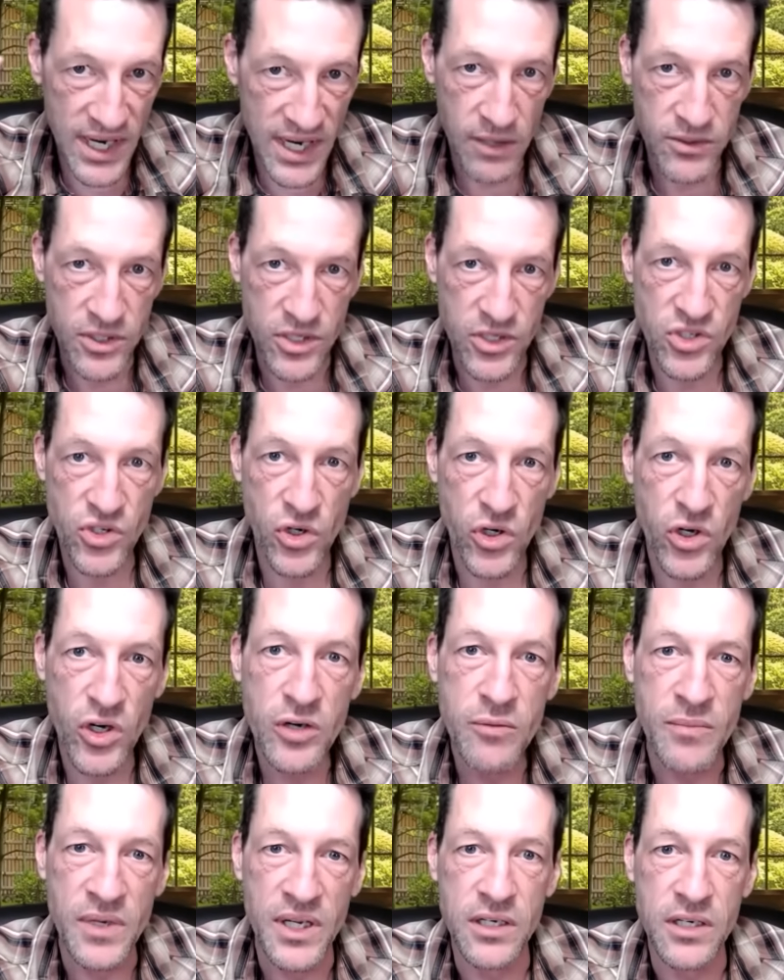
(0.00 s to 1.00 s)
out
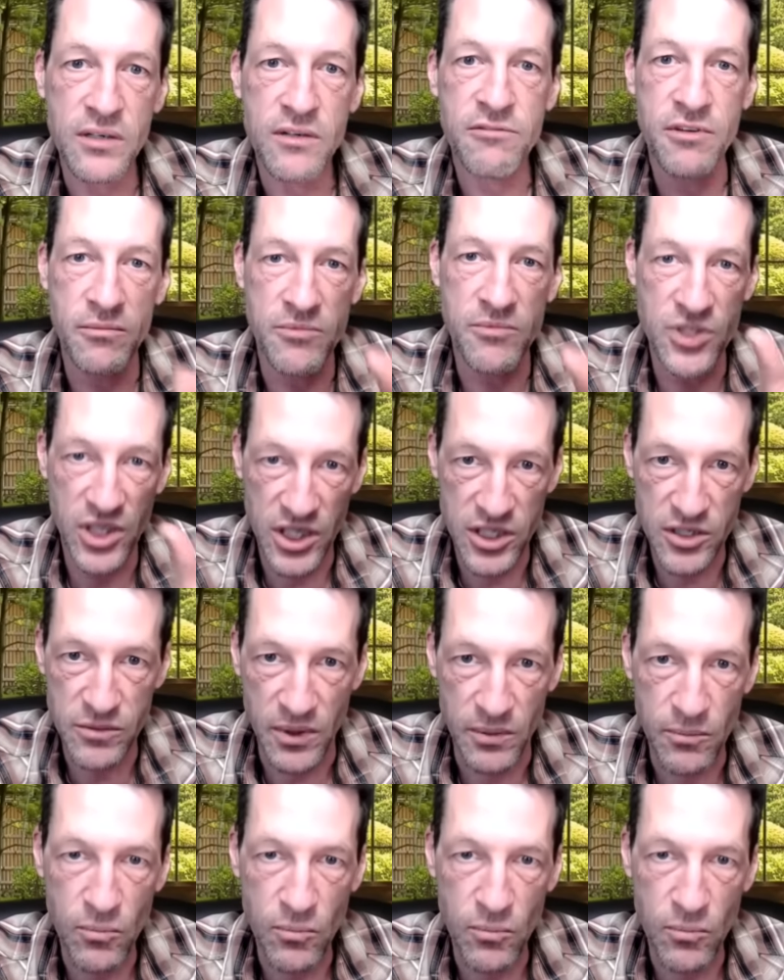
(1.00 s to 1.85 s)
discernment from judgment.